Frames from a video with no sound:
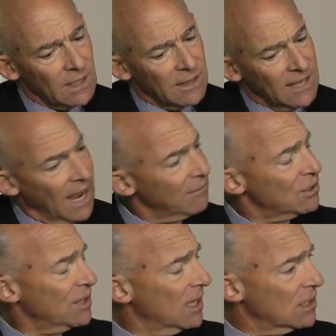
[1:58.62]
The
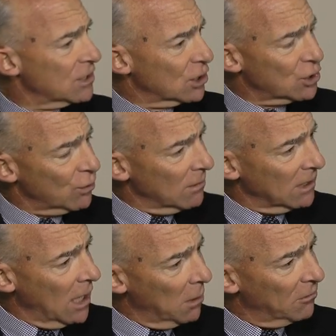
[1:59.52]
IVUS data is
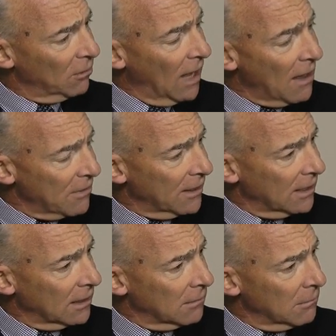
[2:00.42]
extremely helpful, I
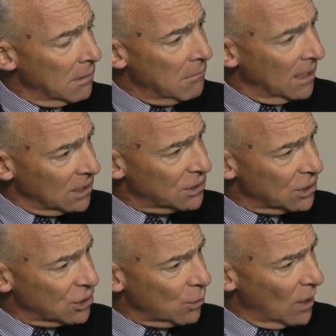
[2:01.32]
think, in many
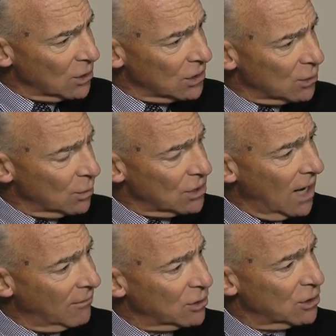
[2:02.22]
situations, which
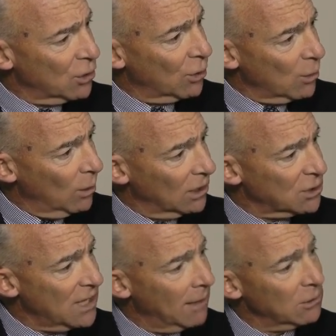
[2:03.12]
IVUS is already well
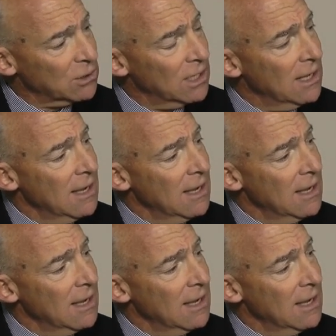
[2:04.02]
established.